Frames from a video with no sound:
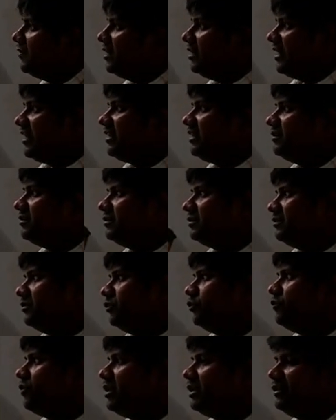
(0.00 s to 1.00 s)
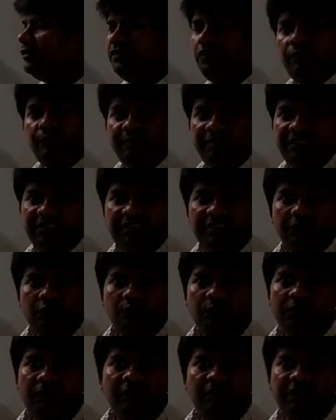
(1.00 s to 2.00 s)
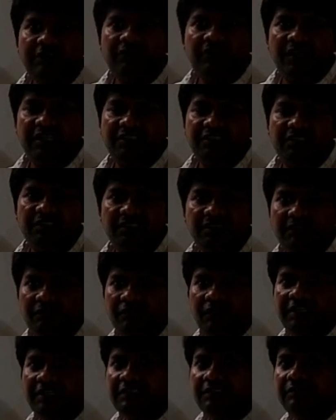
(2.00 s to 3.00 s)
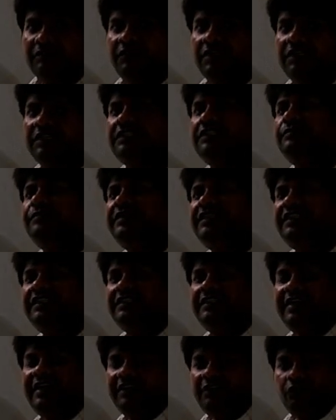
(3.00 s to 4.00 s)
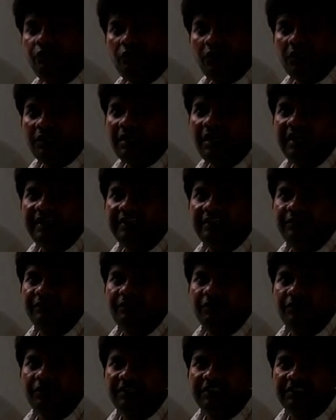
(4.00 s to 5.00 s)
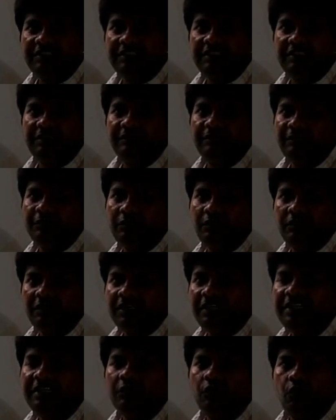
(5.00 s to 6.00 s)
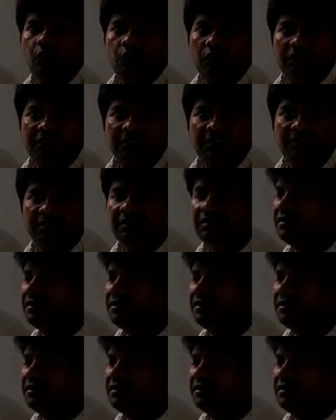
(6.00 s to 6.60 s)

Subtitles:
like you want your PC to be very faster. What does it mean that you want higher frequency running cores?